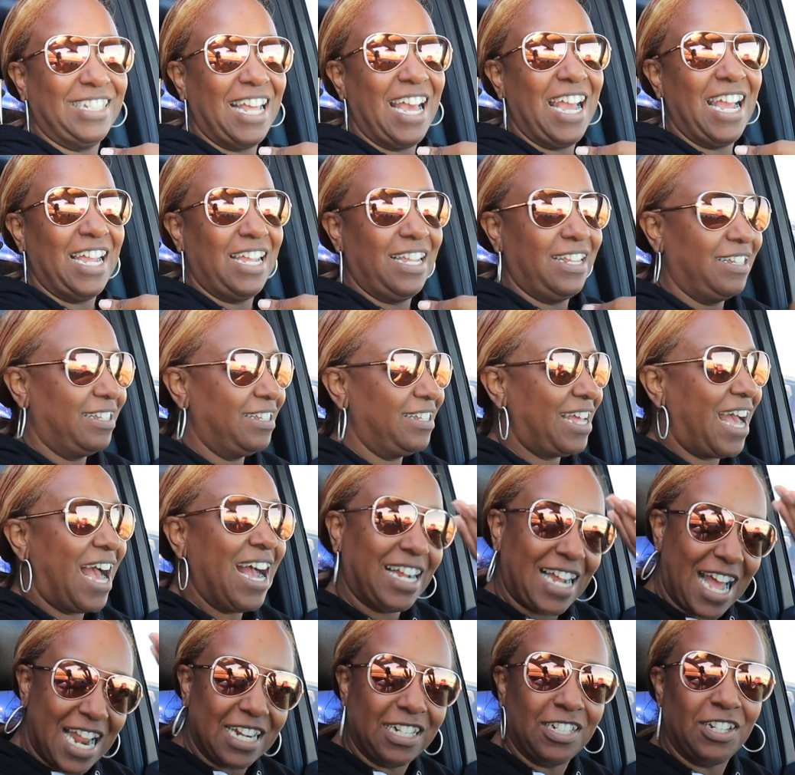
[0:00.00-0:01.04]
say.
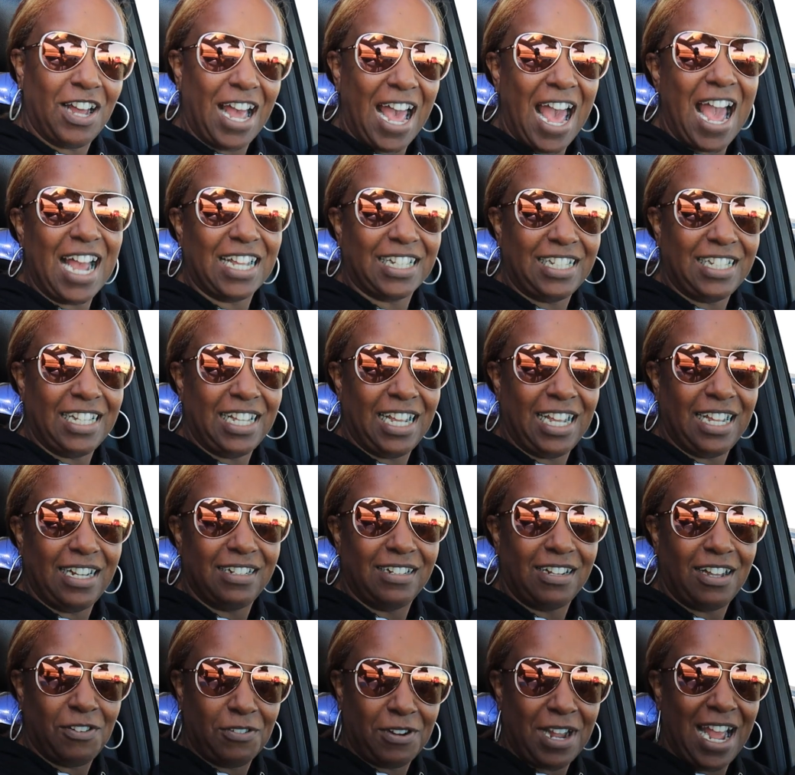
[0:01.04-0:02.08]
I got a little accent.
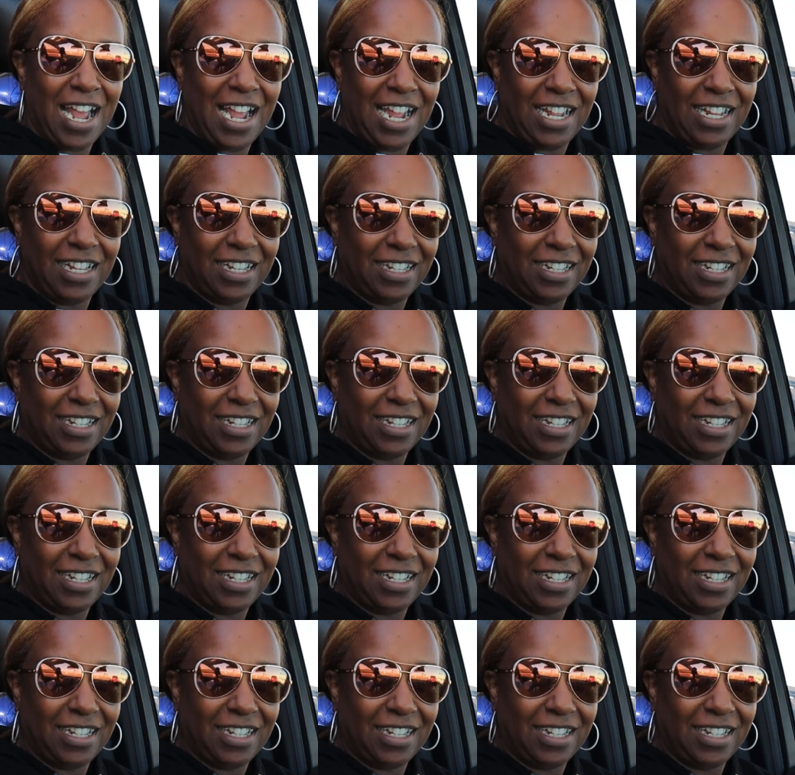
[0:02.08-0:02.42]
No, okay? it